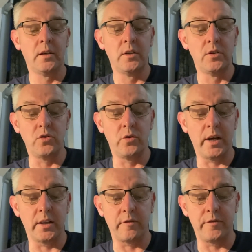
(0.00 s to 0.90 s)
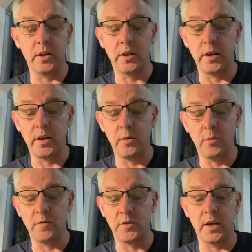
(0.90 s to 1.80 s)
Joey had a feeling that
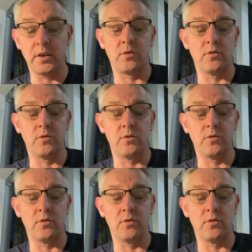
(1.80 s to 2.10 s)
Heatwave's Disco's